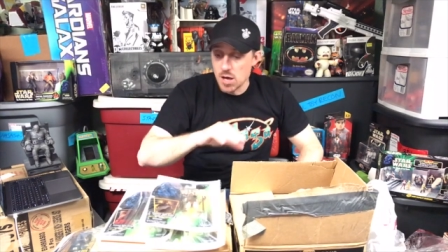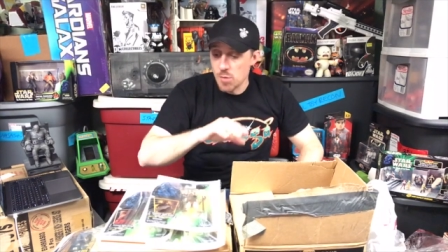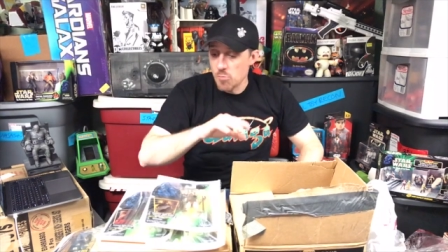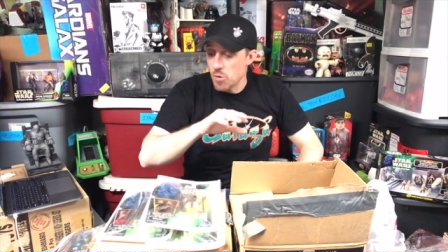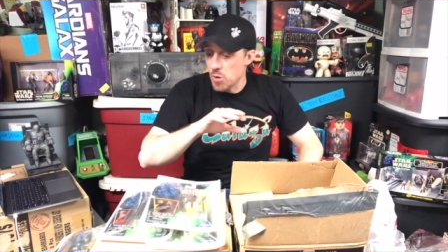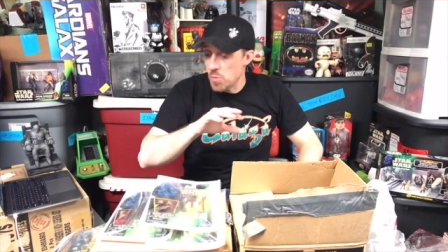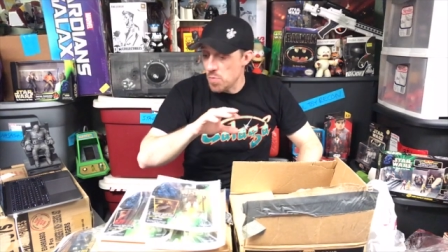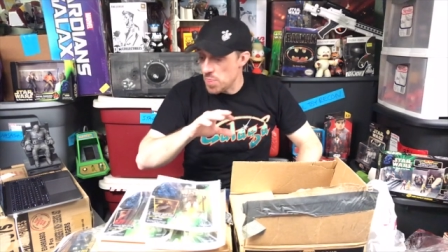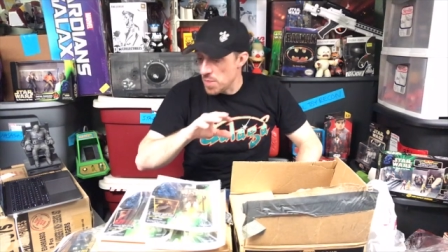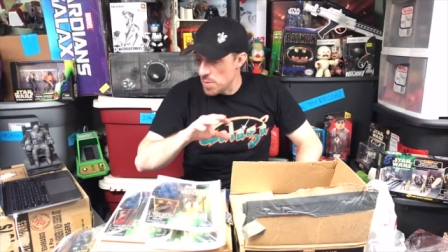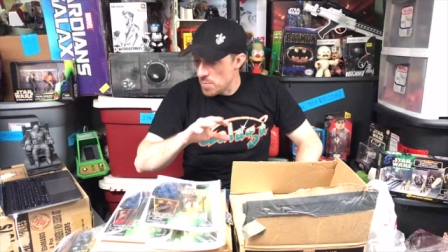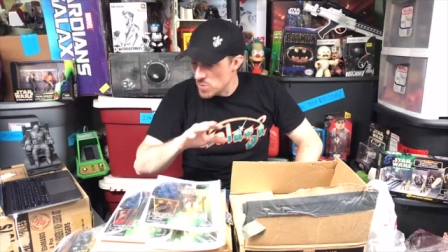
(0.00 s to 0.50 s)

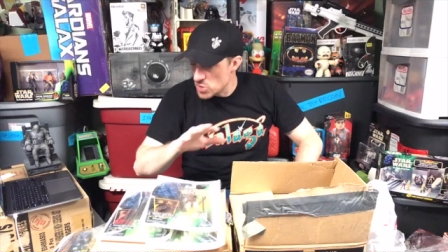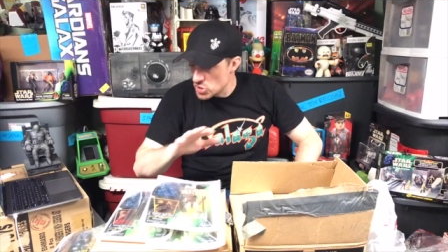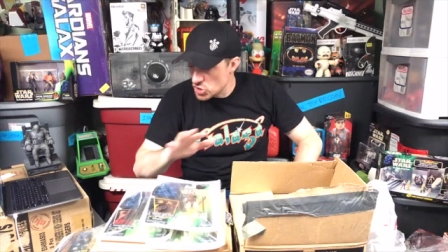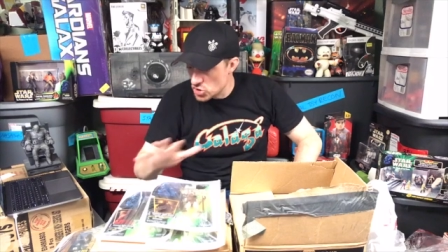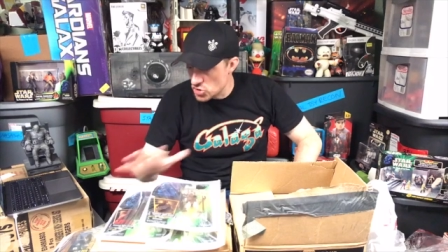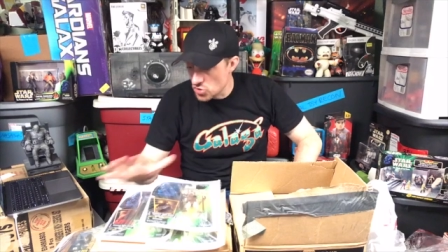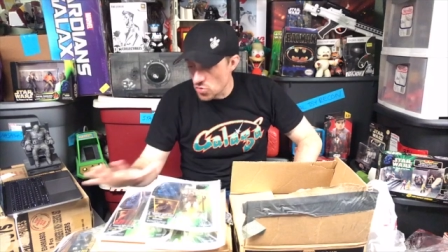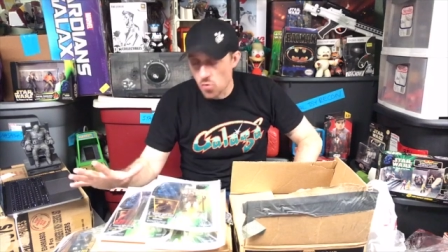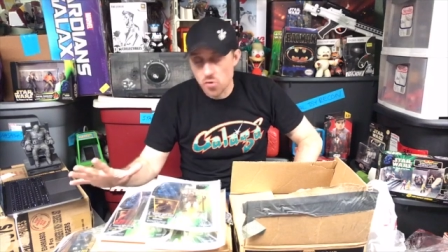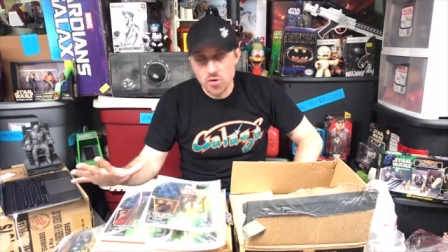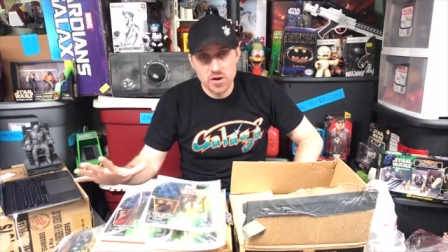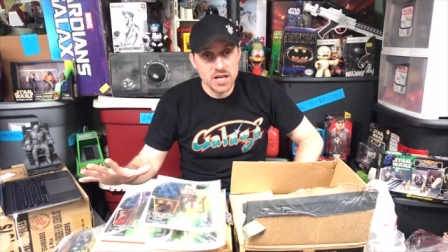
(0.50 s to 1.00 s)
But the
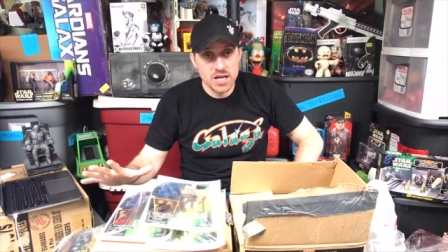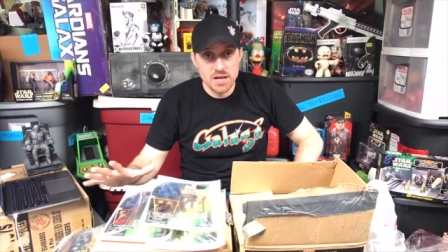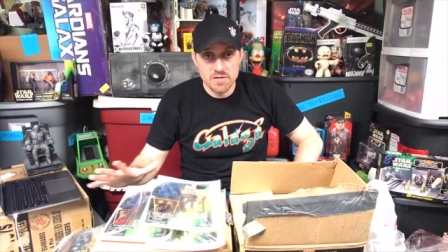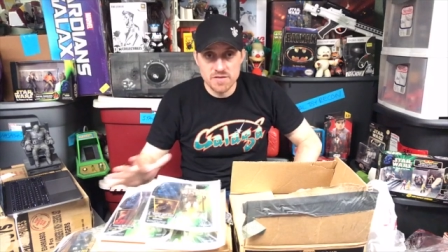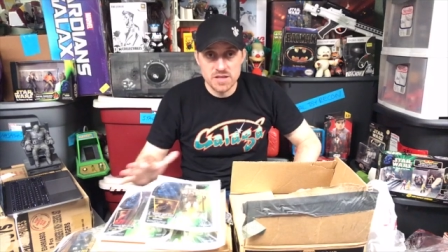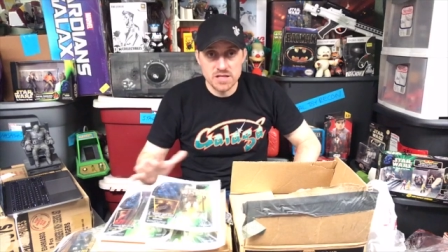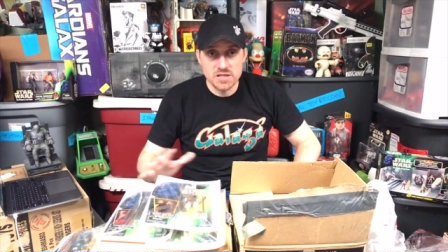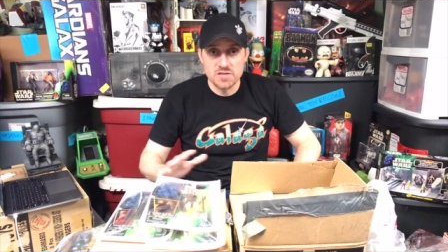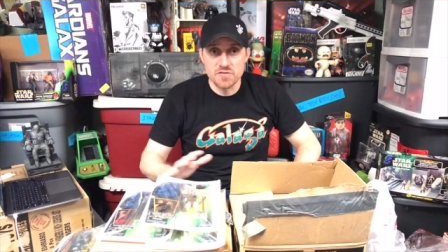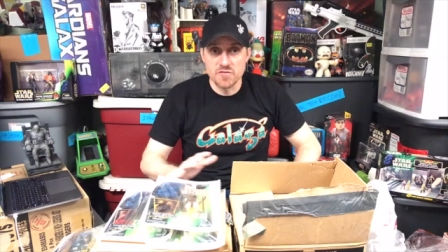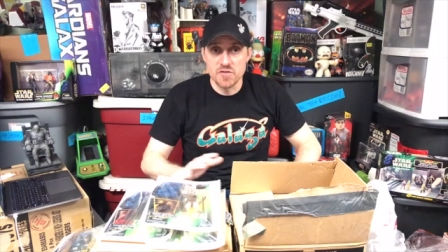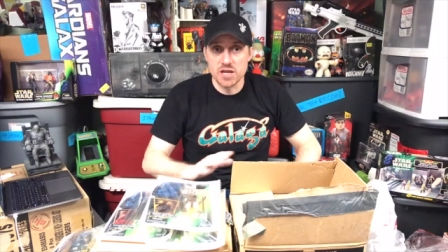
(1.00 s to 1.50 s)
majority of
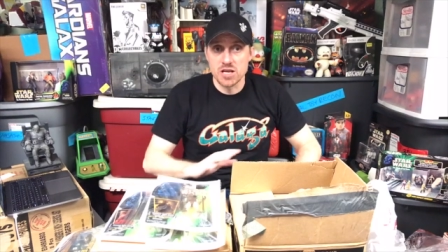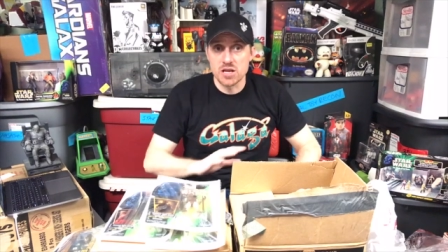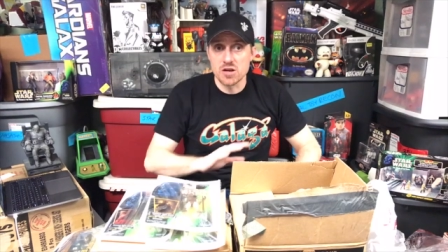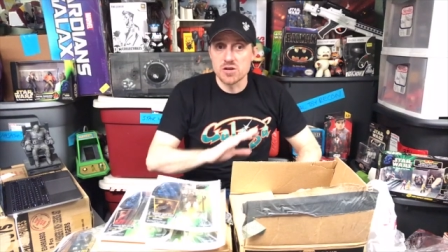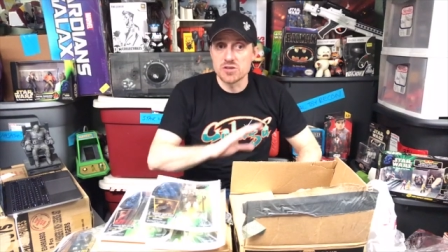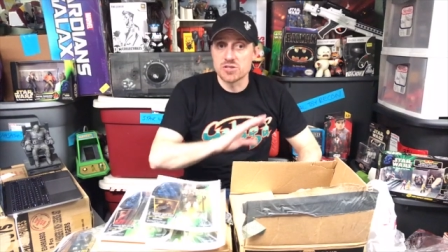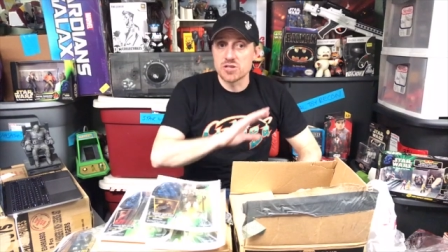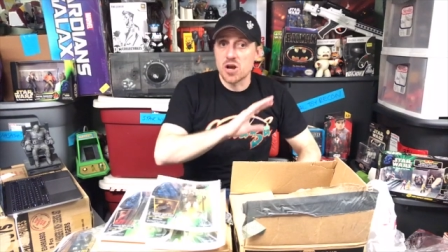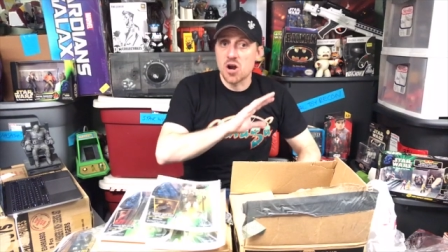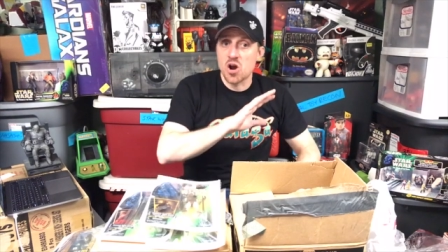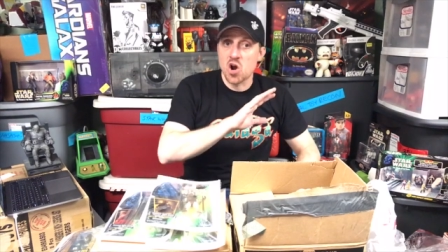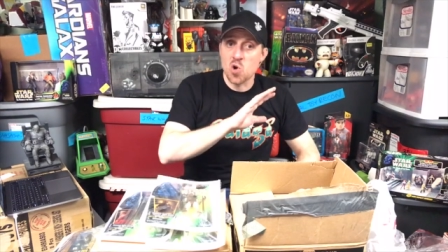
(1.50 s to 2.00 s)
these
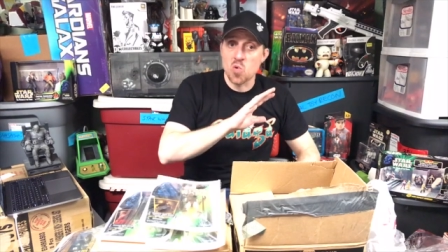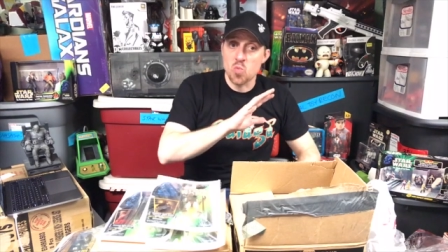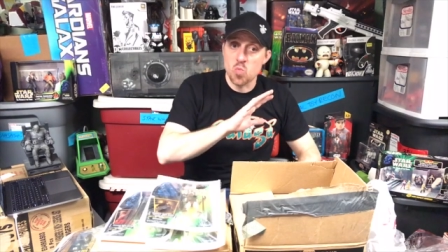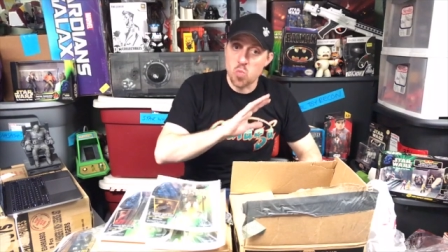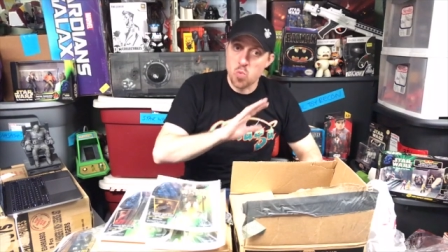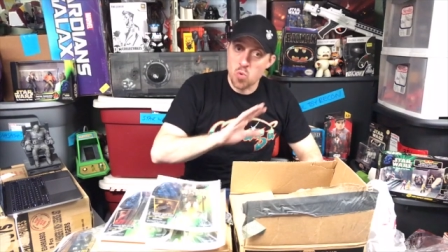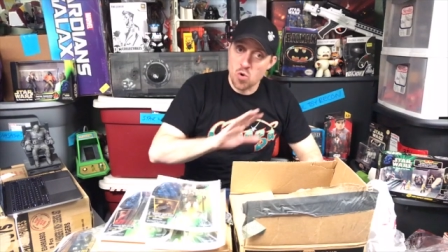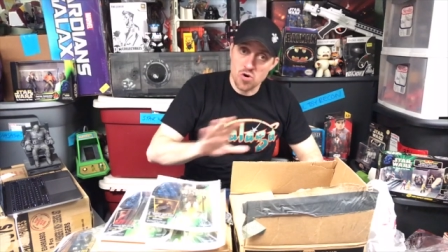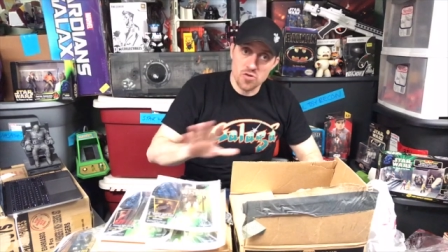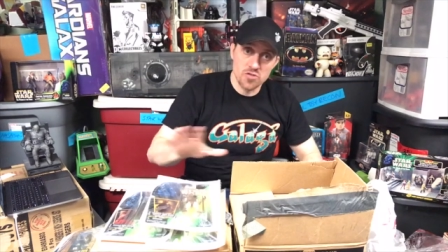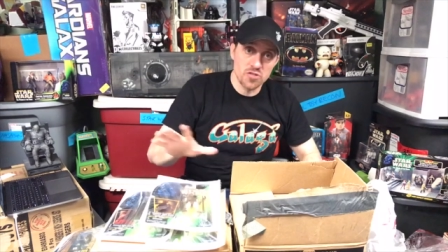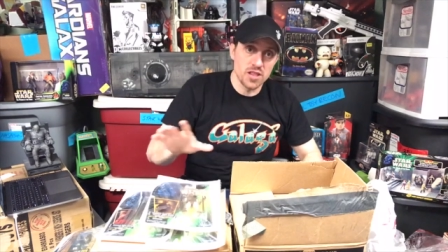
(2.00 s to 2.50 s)
figures are
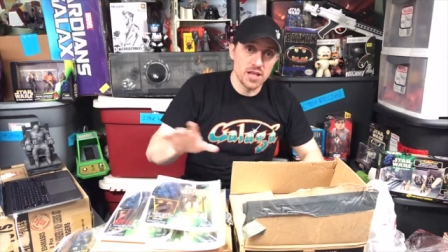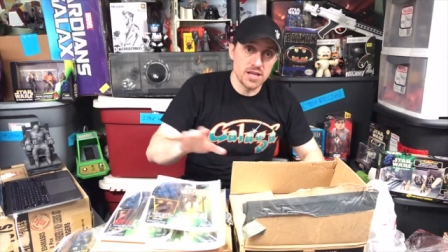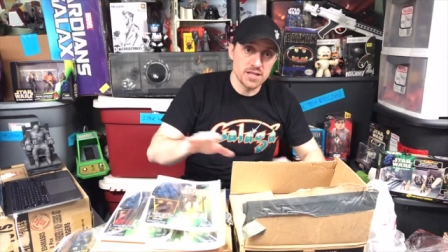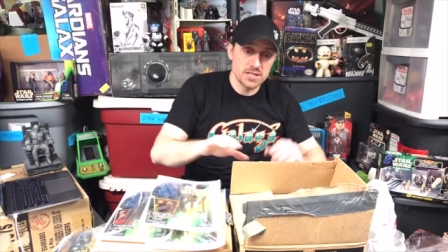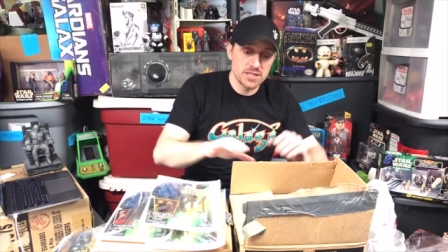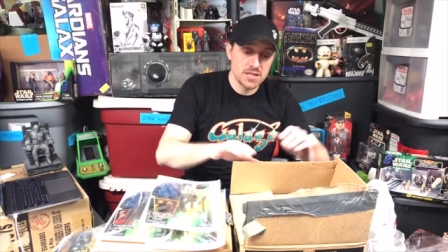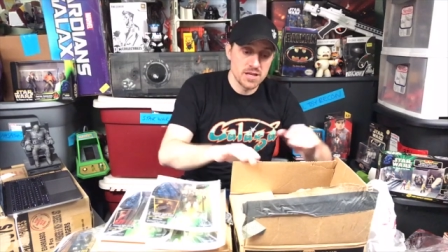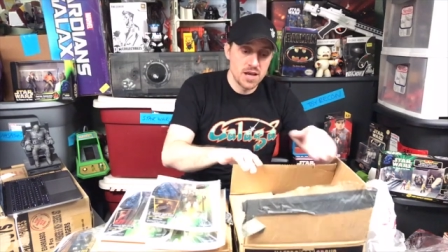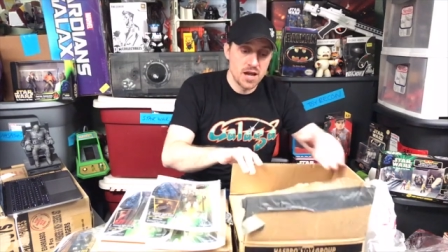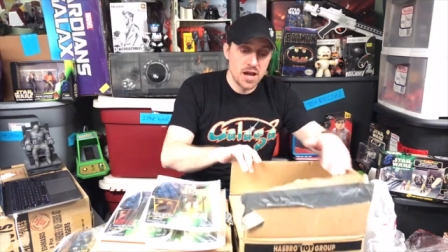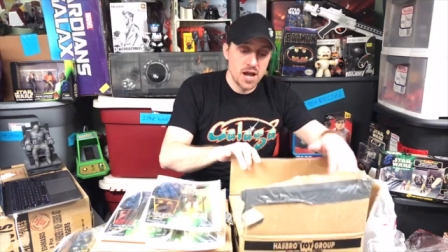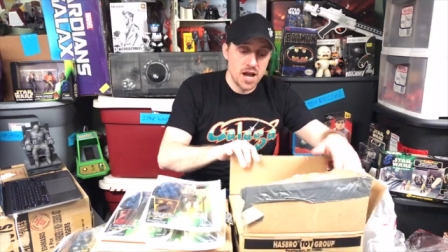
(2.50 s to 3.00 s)
worthless.